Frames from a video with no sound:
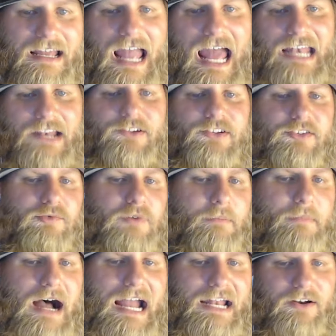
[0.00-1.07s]
And it's just a
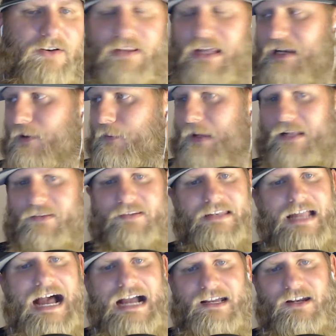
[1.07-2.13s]
reminder that it's
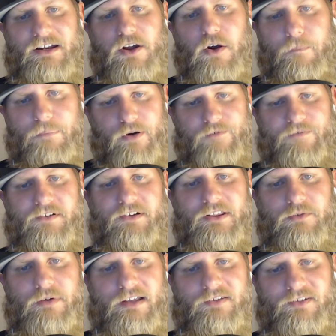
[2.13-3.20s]
not going to go perfectly
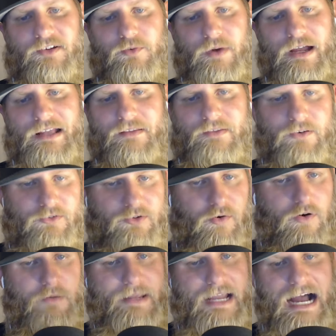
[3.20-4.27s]
the rest of the way. There's
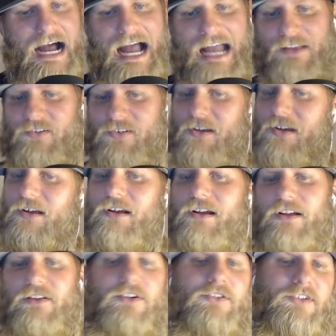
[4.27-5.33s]
going to be highs.
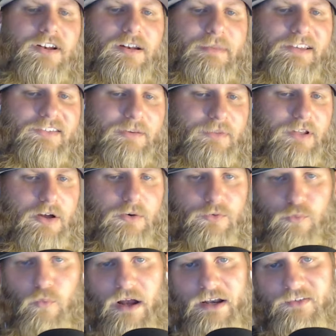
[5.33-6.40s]
There's going to be some lows.
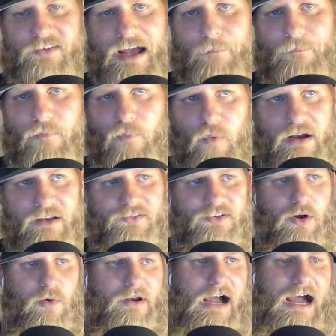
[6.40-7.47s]
What is up? What is
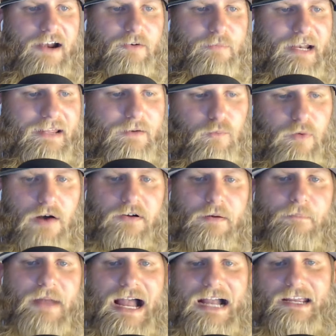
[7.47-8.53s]
going on, everybody?
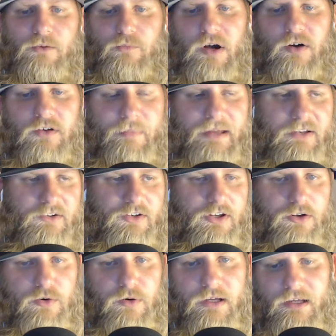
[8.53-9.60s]
Welcome back and welcome
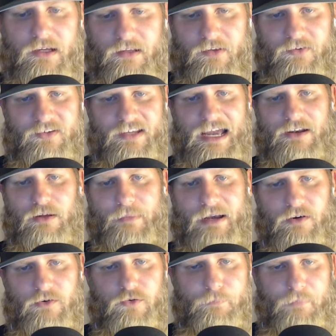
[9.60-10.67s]
into the Seattle
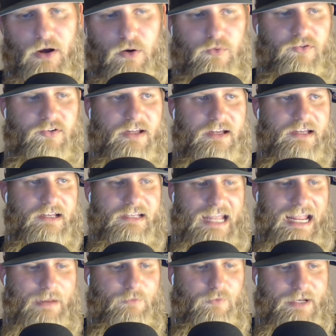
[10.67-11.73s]
Mariners
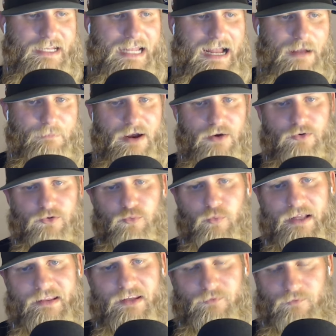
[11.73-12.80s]
post-game recap. Mariners
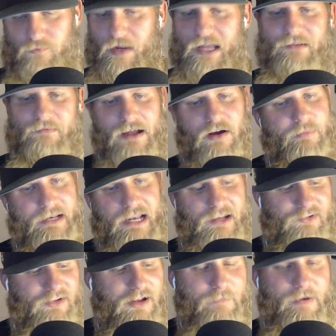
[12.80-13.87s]
win. That would be
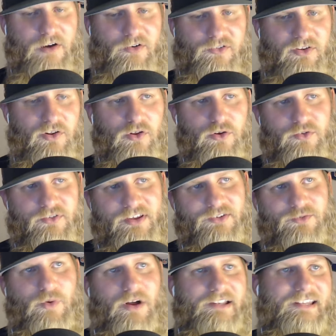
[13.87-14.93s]
nice. Mariners lose
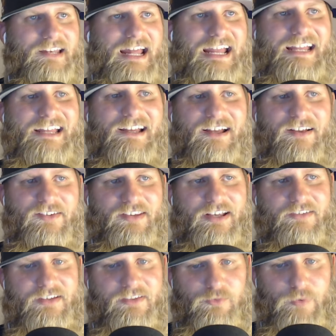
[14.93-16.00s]
this one today,
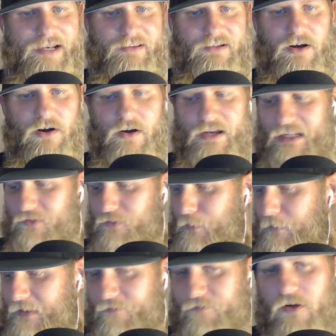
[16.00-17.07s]
6-3 to the Guardians.
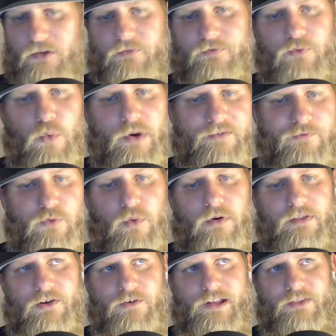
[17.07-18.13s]
They fall to
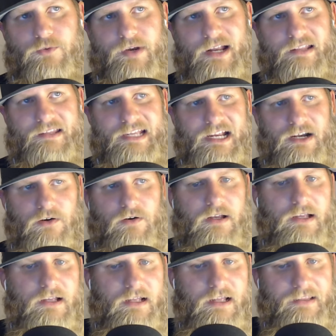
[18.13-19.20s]
44-33 on the year.
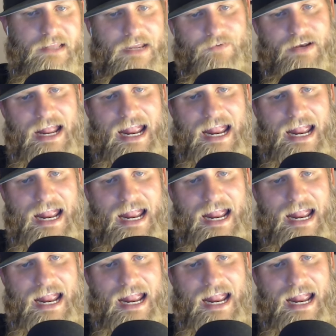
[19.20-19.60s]
They have an